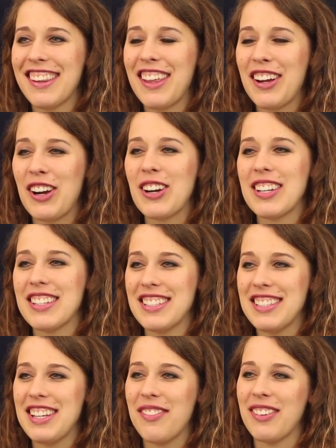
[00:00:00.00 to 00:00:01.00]
are
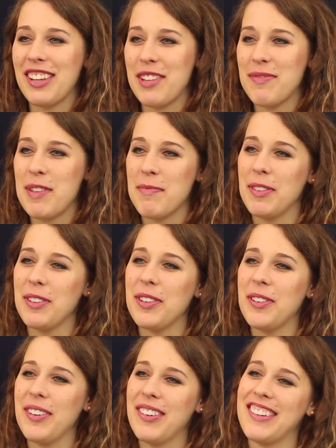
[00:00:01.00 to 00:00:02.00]
definitely people
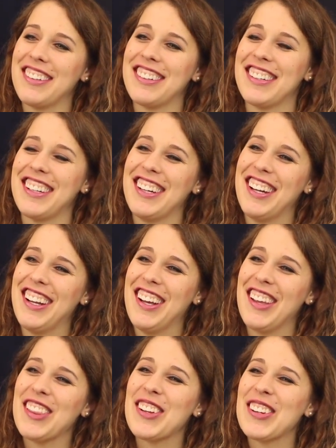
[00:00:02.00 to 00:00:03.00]

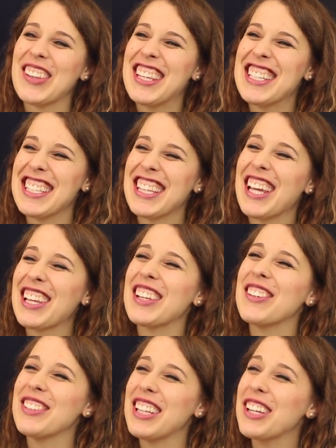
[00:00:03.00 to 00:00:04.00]
they're these like
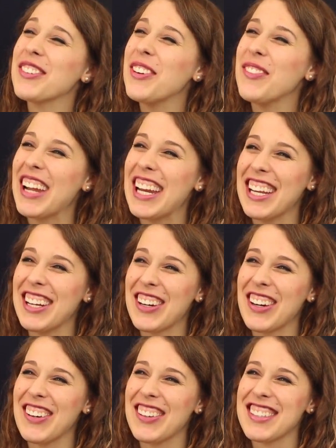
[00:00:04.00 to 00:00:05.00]
little Romanian
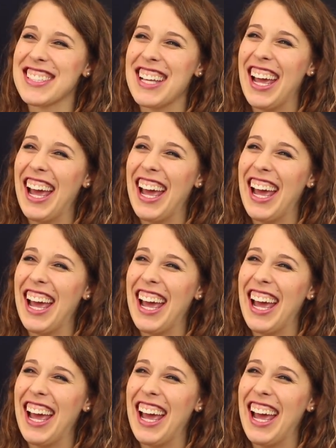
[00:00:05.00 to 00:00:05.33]
girls,